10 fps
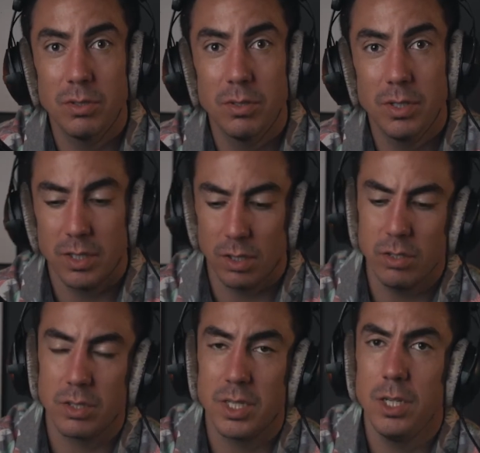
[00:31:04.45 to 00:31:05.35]
into little
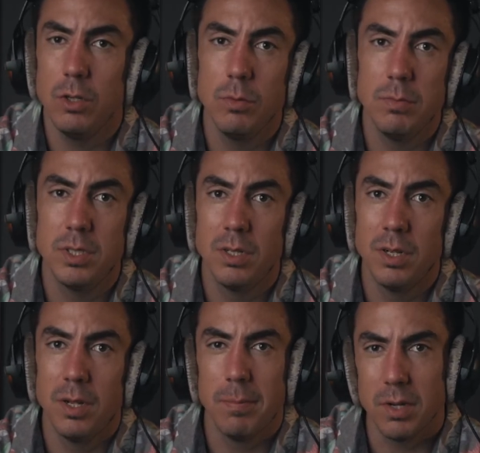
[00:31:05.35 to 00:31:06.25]
cubes.
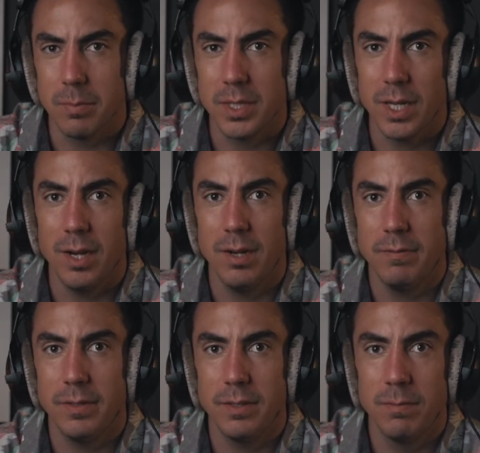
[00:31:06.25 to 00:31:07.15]
Put them in the
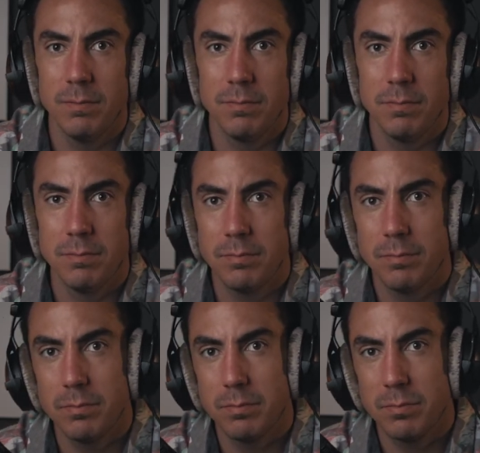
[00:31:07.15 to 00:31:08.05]
oven.
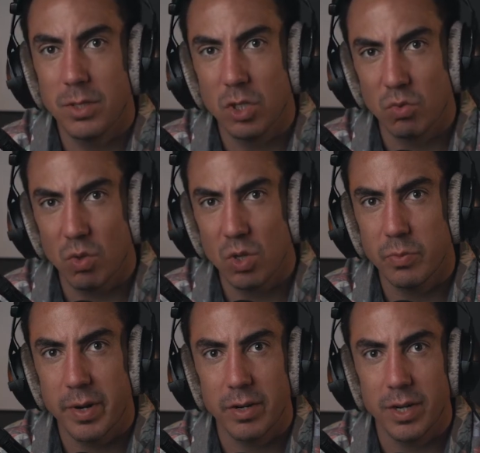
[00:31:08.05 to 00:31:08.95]
Put a little
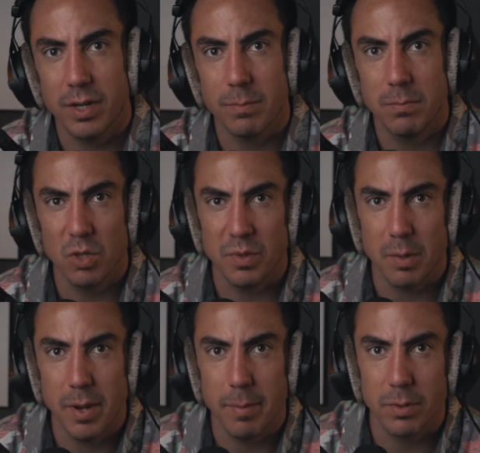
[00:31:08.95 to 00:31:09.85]
rosemary on them. A little bit of
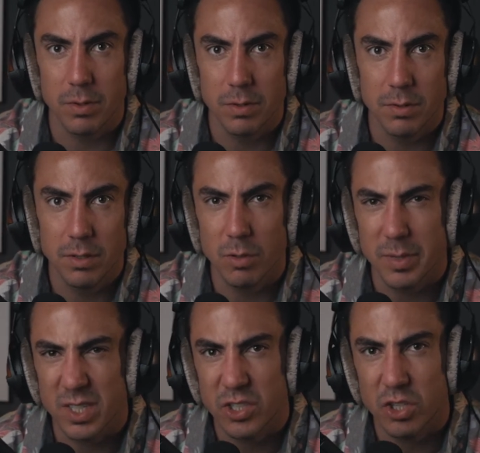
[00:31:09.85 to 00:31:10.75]
pepper. A little bit
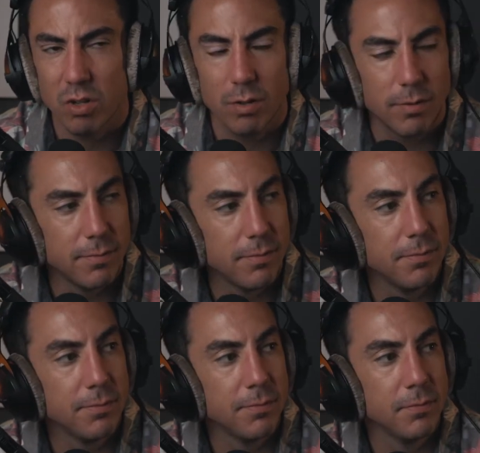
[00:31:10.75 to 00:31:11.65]
of salt.
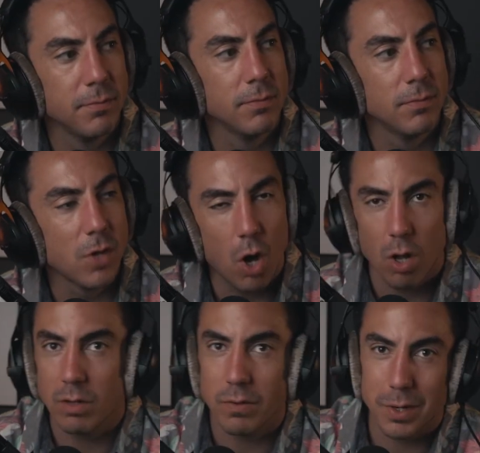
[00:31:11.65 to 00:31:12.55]

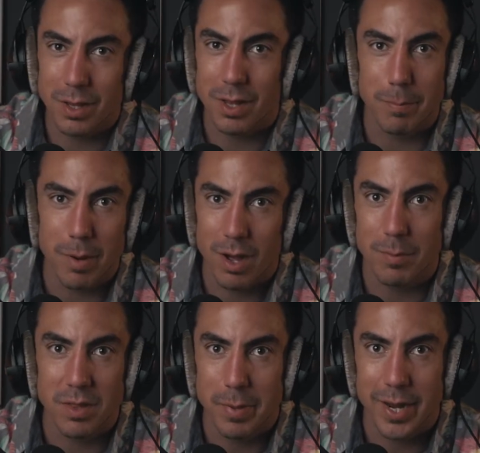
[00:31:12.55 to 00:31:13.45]
Olive oil on the bottom of
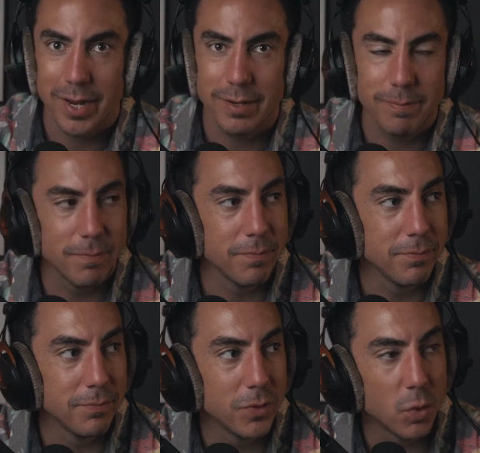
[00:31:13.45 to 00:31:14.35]
the pan.
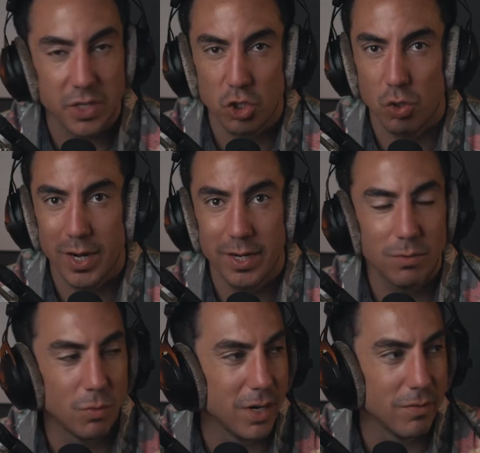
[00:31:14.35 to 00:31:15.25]
Or the tray.
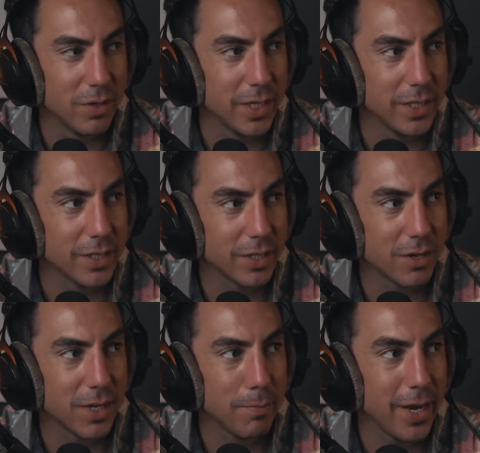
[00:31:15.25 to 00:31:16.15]
Whatever it is. The
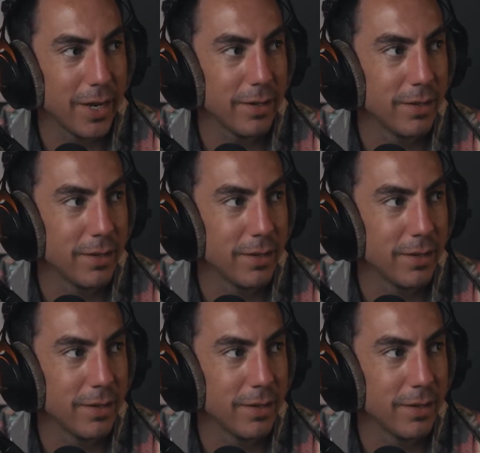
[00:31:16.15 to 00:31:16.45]
cooking pan.